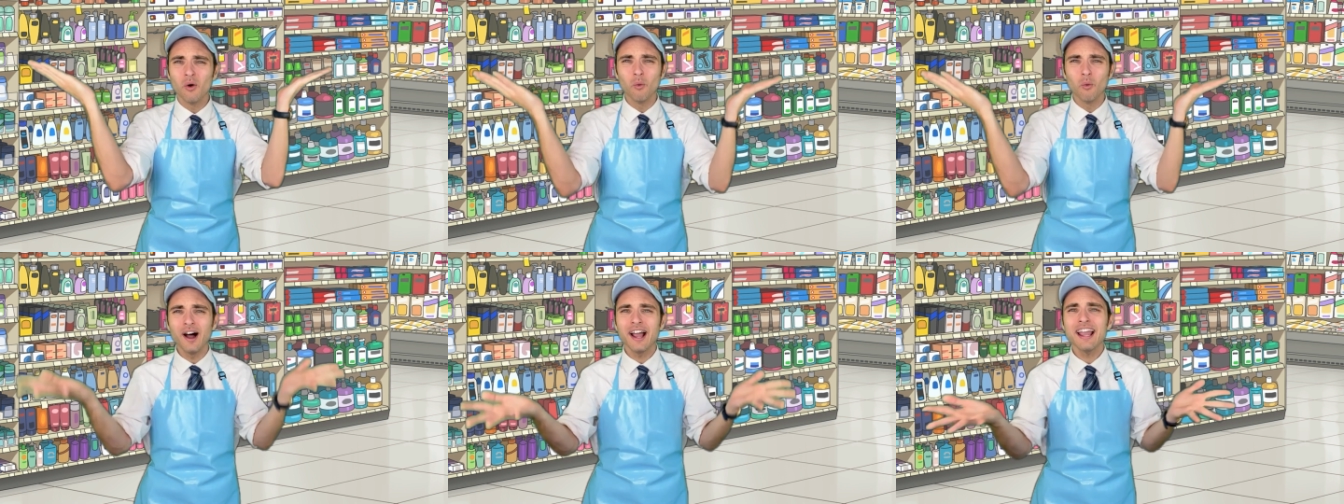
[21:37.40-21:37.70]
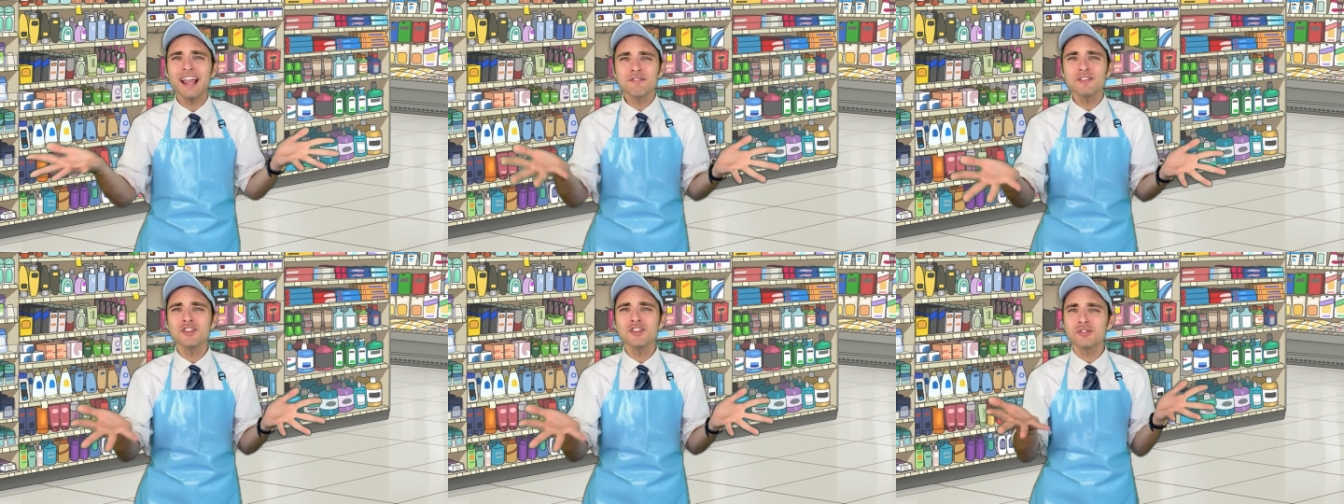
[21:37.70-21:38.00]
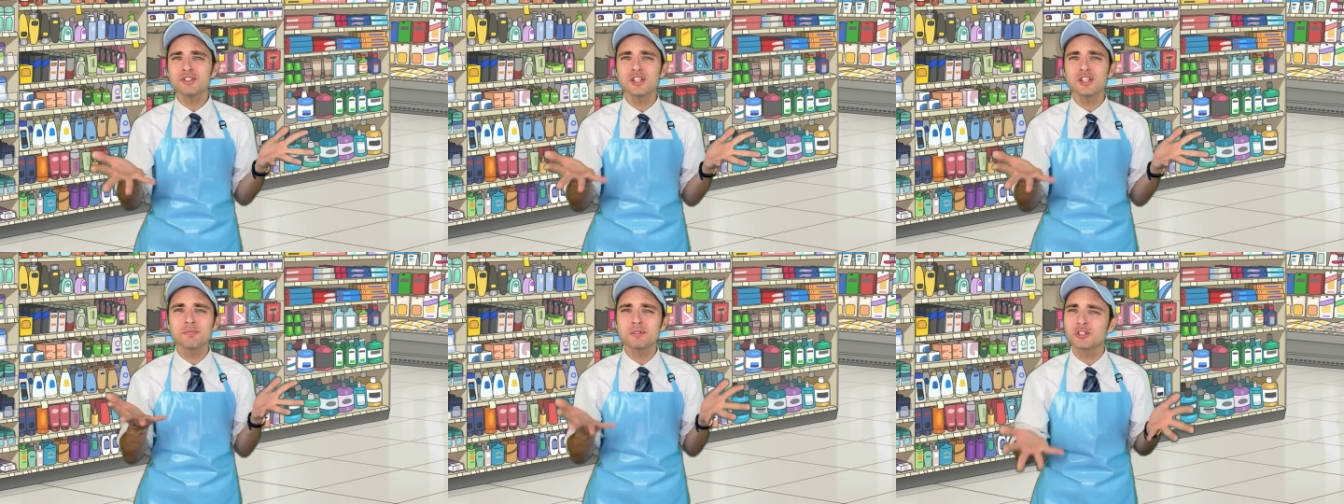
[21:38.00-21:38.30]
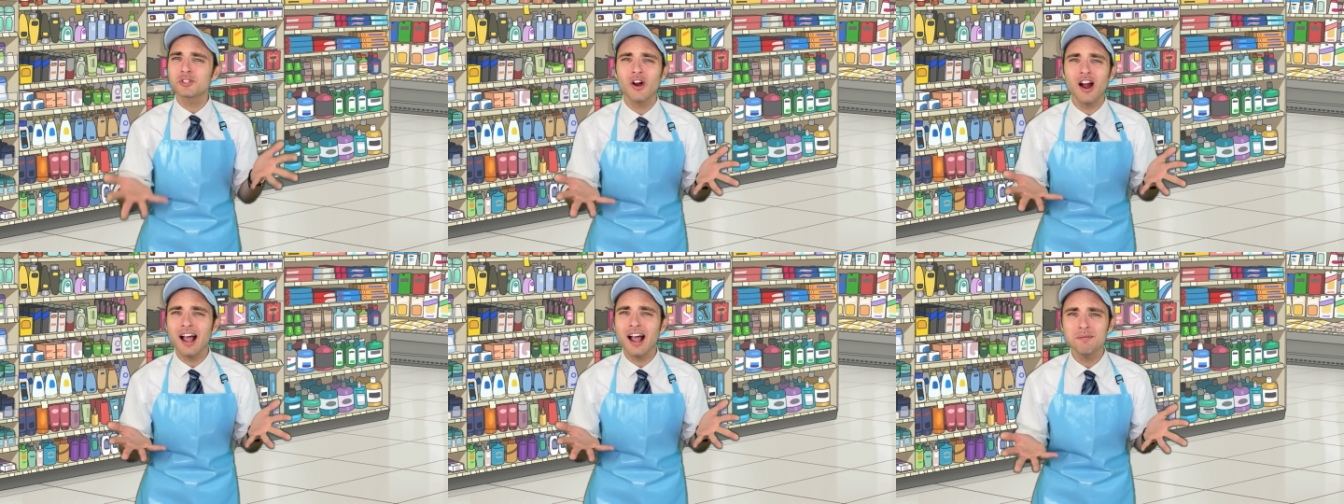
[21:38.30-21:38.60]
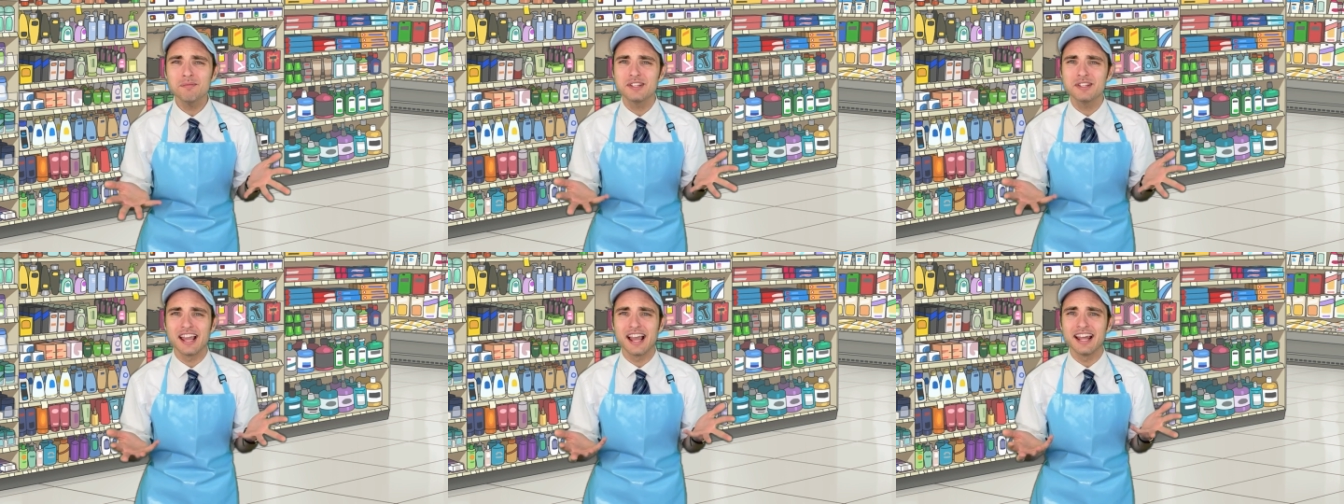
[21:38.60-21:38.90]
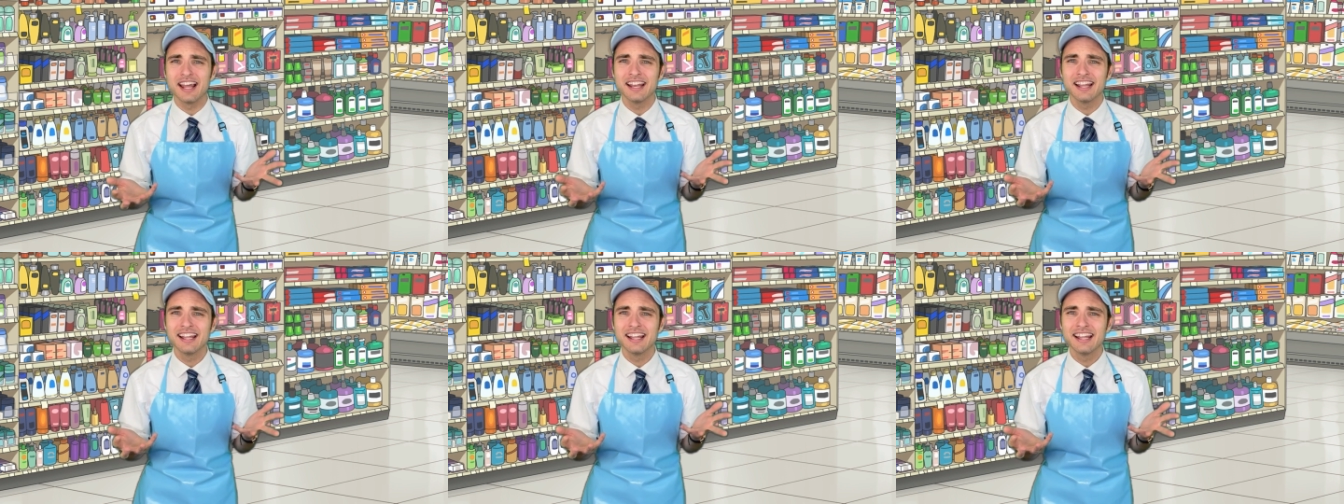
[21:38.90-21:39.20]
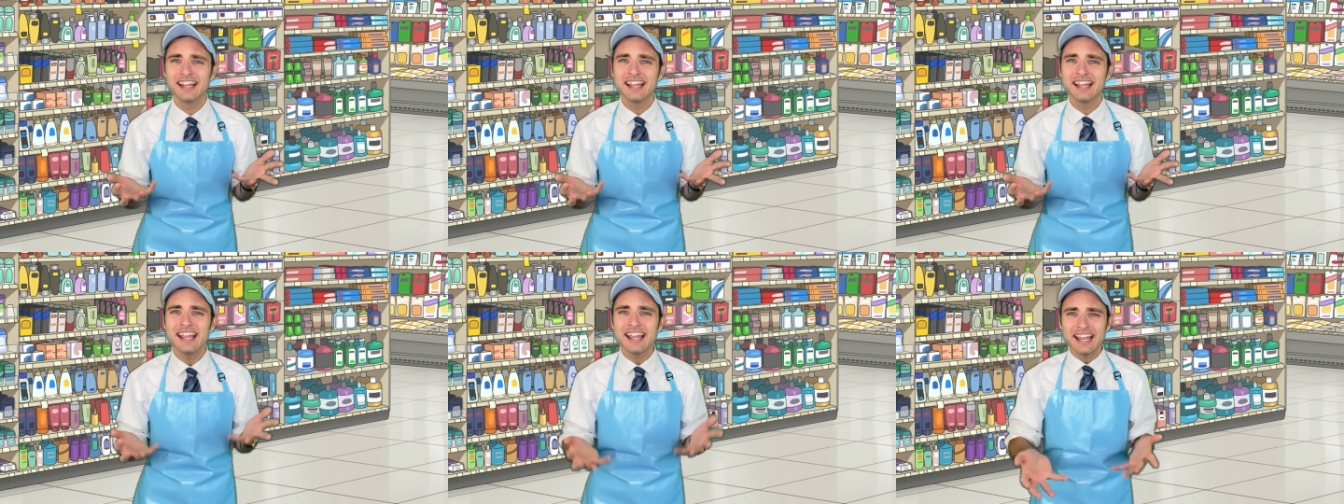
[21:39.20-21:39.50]
Why haven't you subscribed yet?
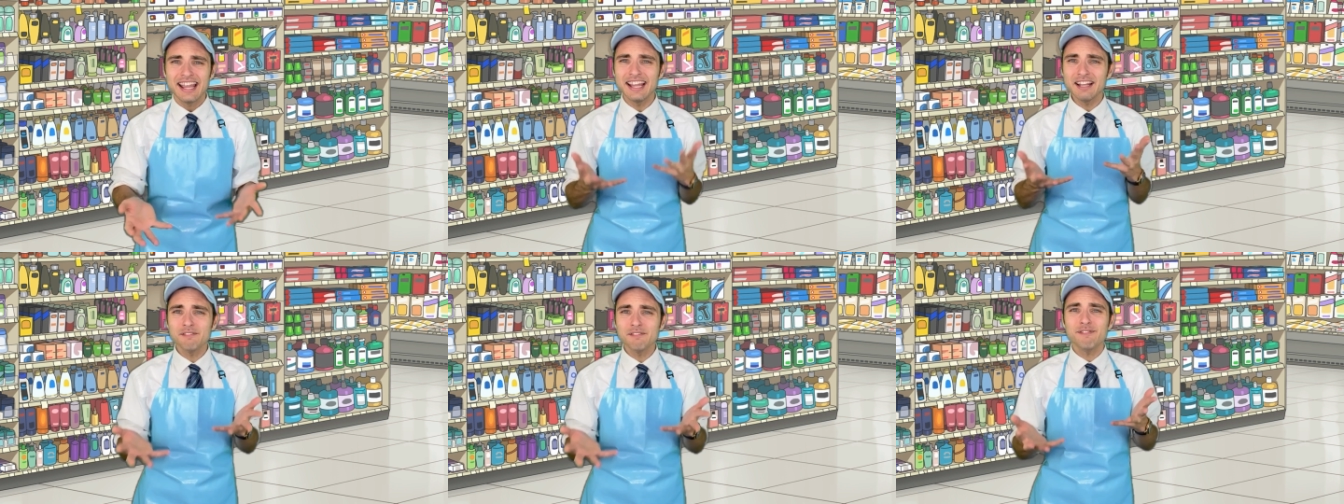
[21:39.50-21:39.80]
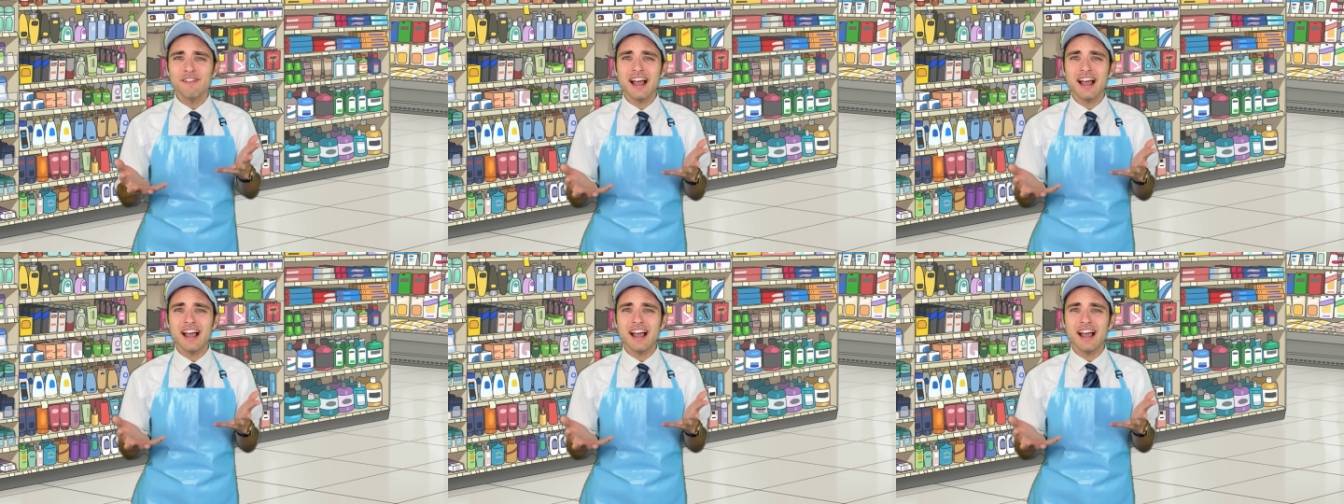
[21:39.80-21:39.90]
In